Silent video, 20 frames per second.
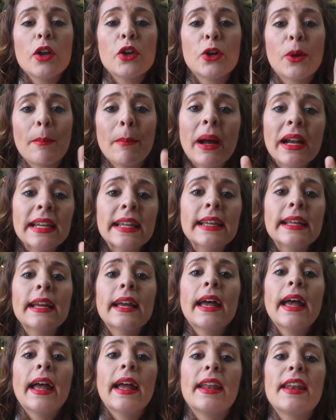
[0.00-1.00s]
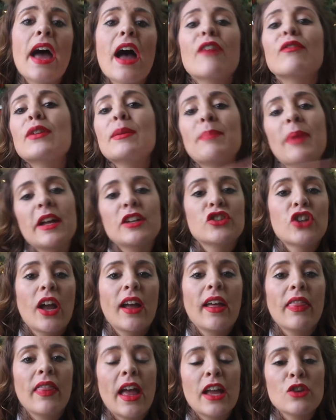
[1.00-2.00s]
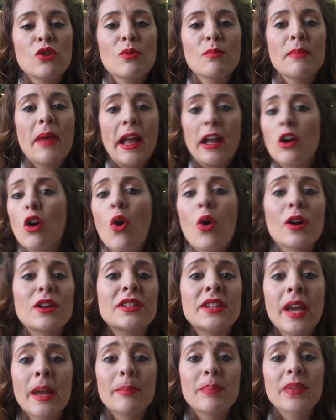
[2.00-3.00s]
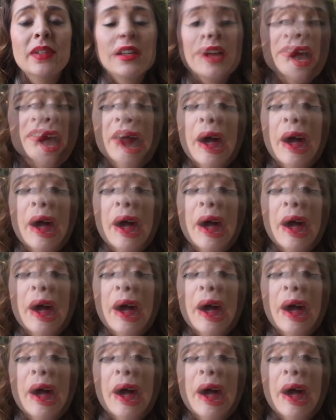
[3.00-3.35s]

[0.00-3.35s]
your money and every paycheck that you make or tips.